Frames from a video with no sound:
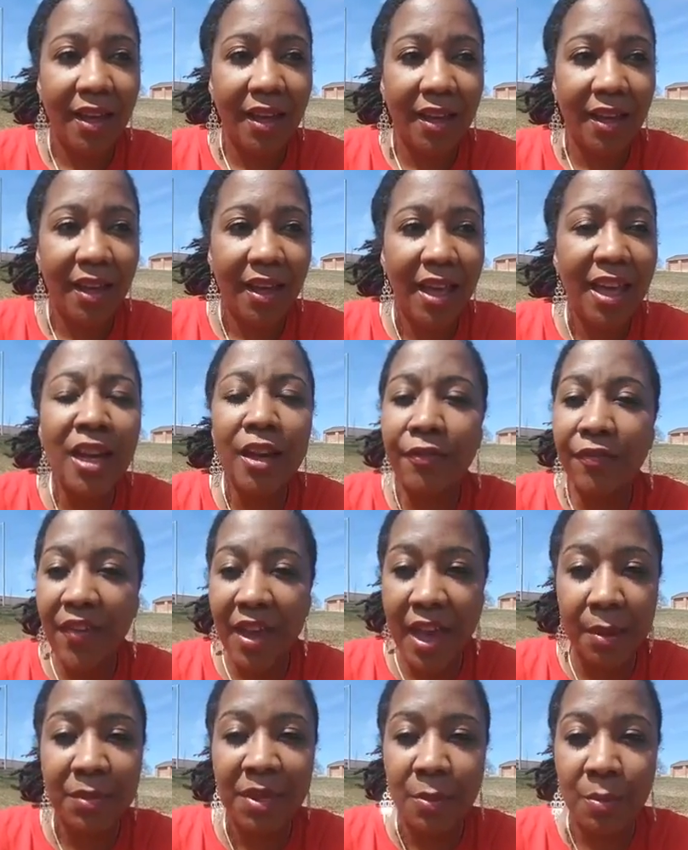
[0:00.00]
in a
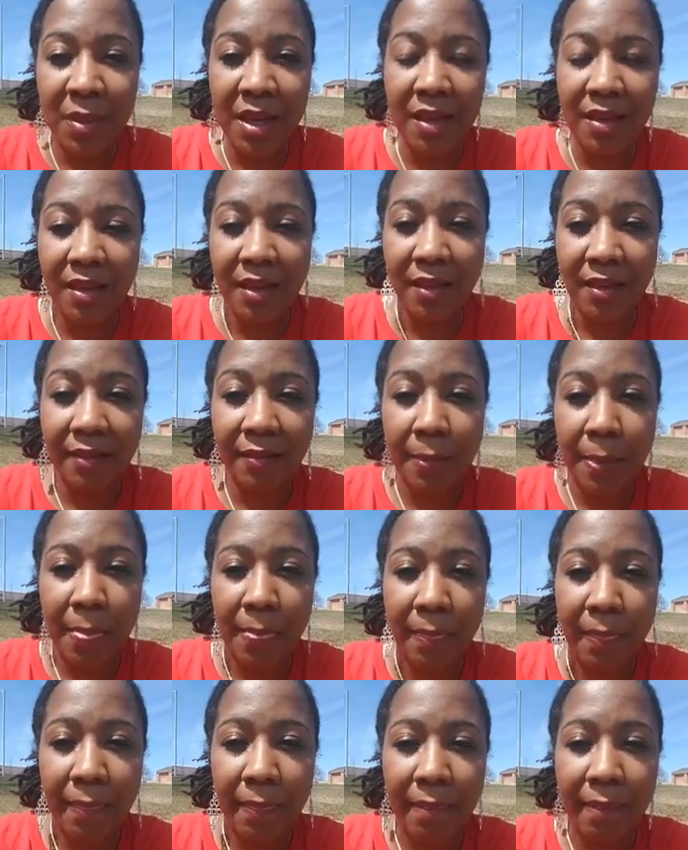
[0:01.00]
family meeting?
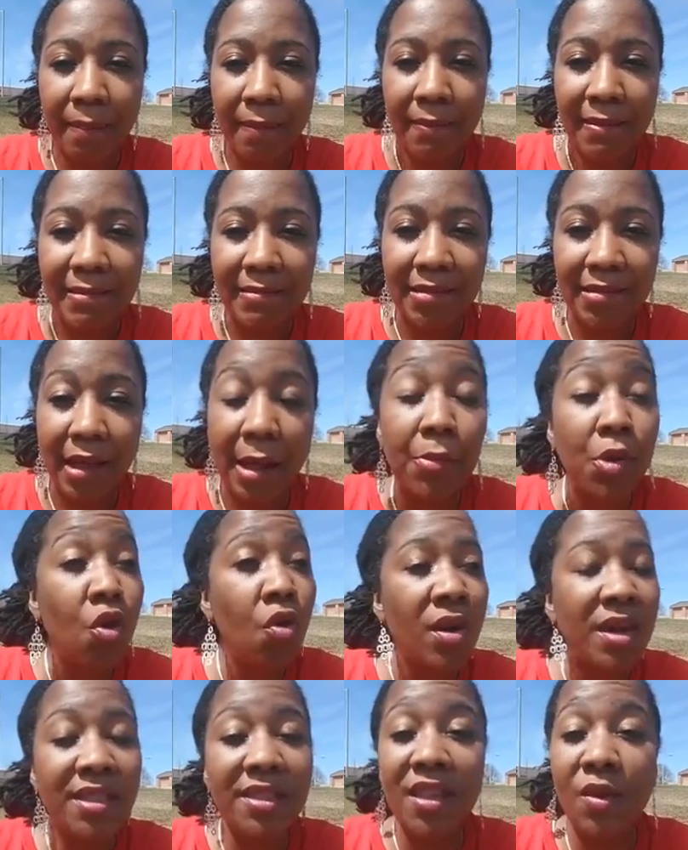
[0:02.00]
I'm
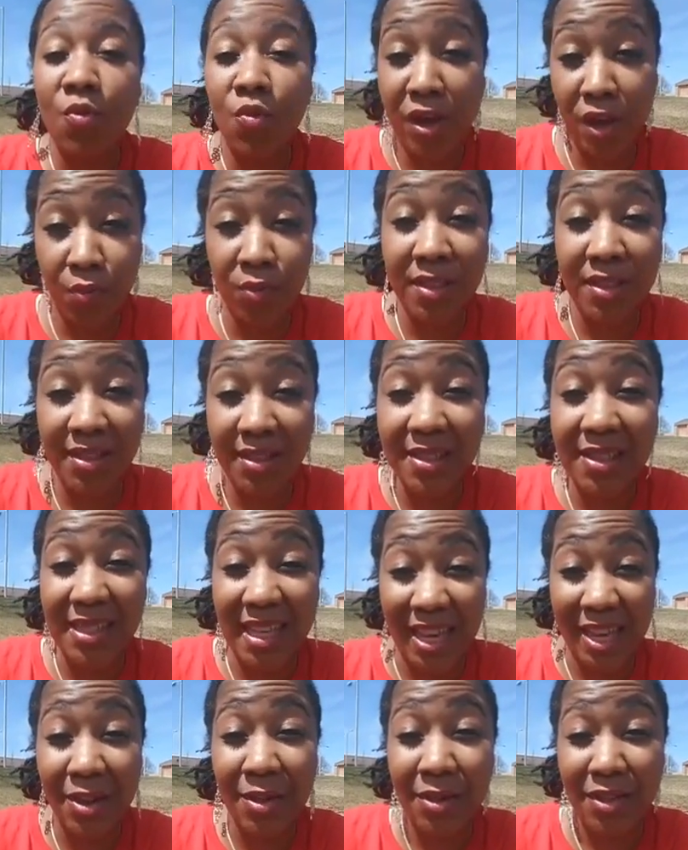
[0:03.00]
going somewhere with this,
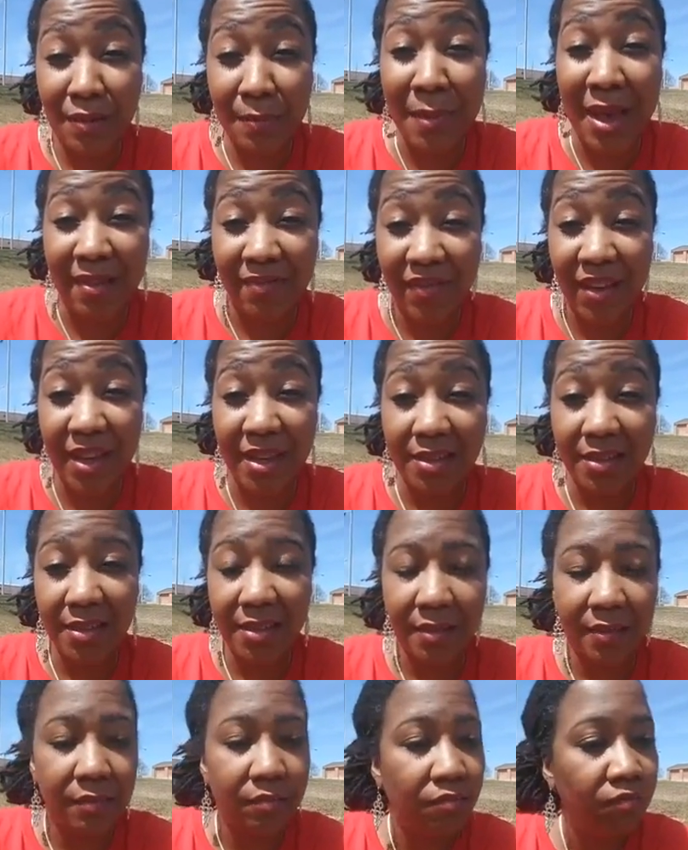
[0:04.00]
say it to my face.